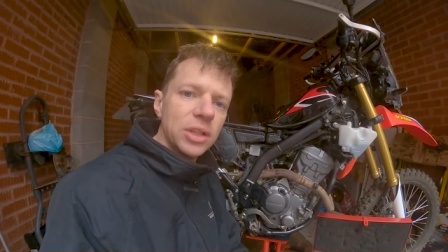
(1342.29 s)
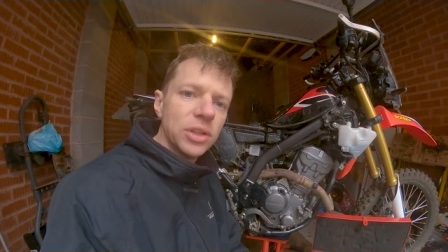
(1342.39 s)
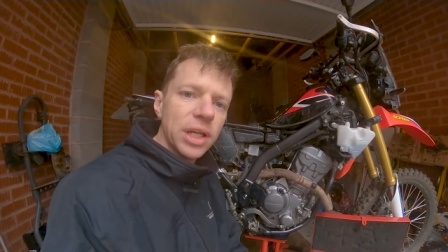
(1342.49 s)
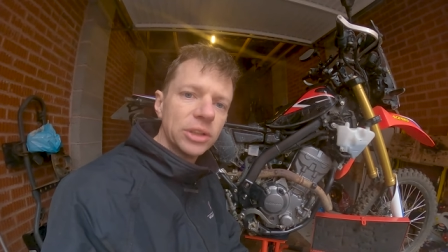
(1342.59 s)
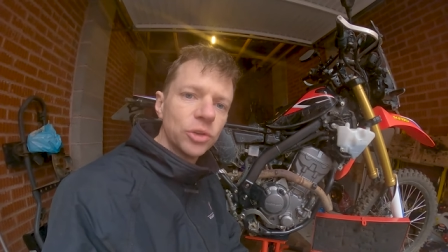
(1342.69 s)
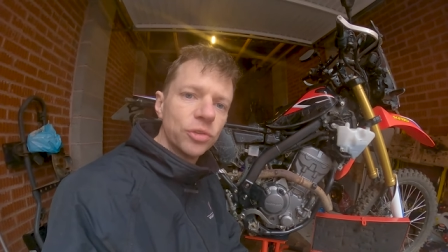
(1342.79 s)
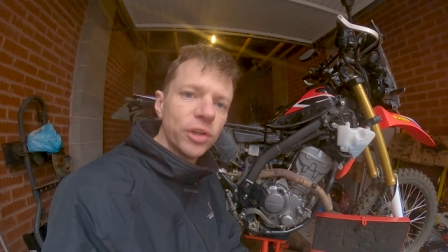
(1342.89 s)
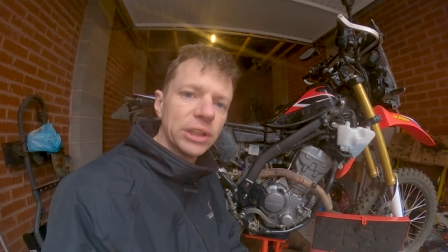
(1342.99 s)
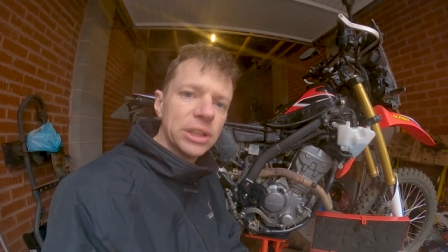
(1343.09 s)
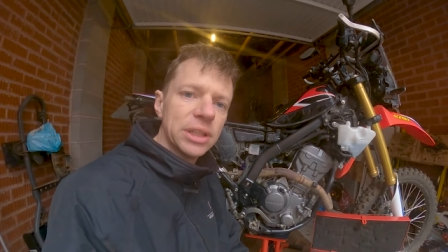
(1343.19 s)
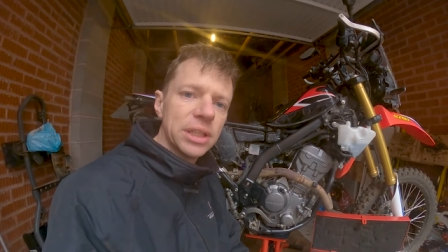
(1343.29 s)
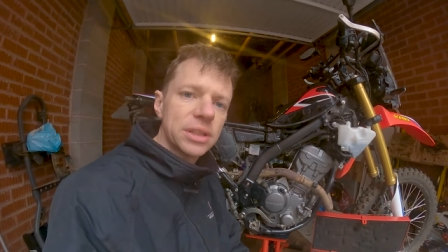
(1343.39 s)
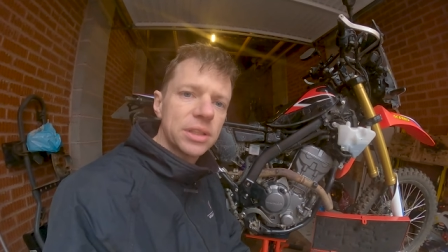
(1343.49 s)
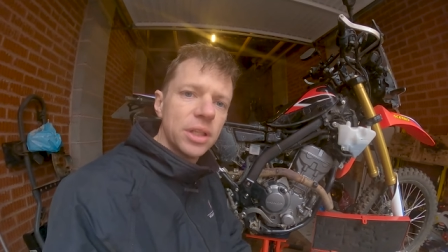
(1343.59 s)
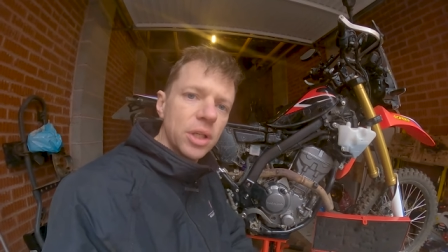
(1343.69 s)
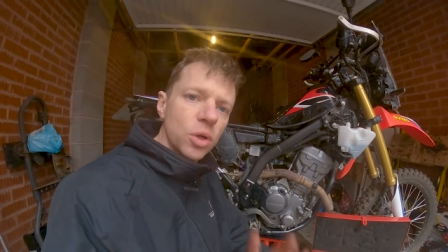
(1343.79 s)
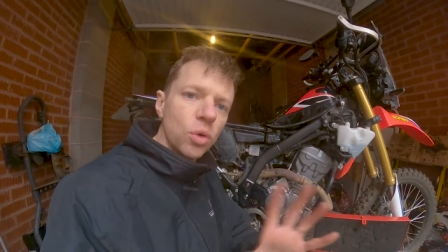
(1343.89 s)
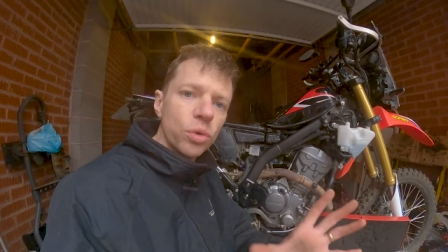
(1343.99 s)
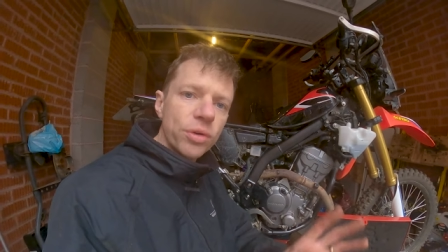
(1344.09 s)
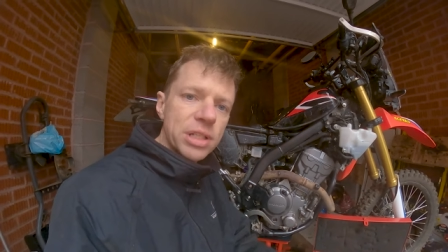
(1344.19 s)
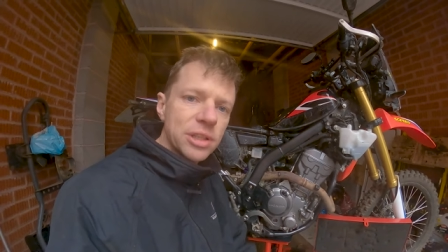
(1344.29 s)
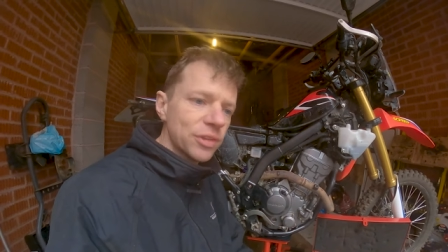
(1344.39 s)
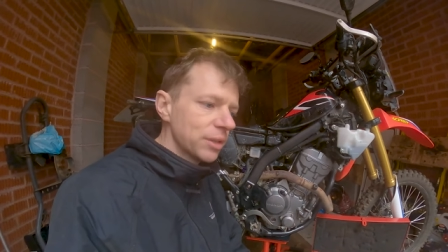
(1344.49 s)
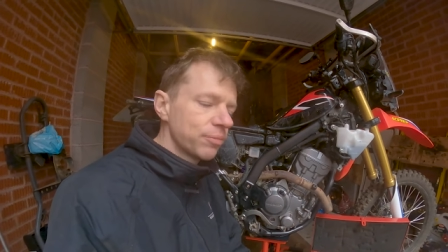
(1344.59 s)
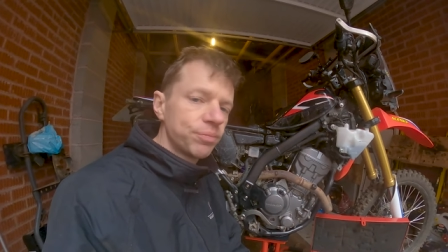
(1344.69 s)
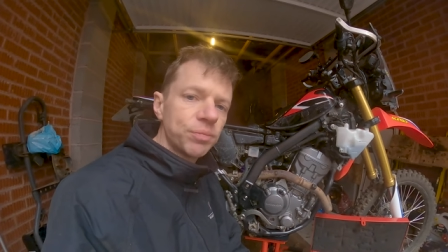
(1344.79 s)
to the actual friction discs, all the rest of it.